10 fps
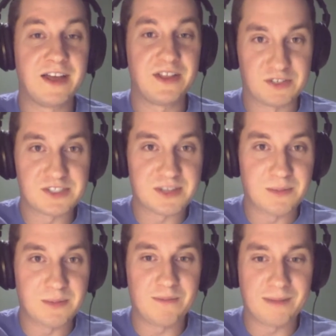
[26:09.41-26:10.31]
there's
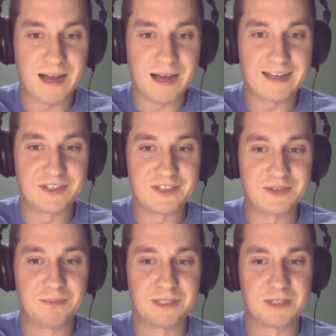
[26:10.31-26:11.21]
someone behind
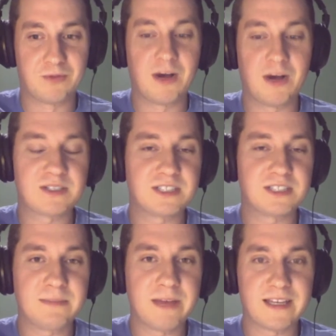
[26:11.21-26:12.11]
you, but to watch a
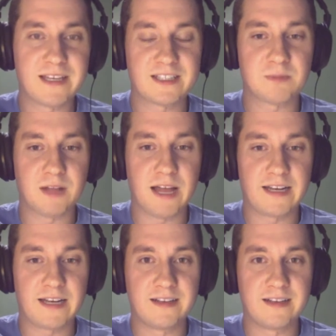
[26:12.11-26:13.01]
teammate get
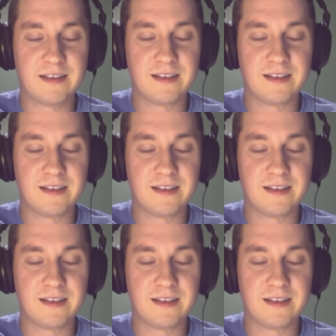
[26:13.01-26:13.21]
splatted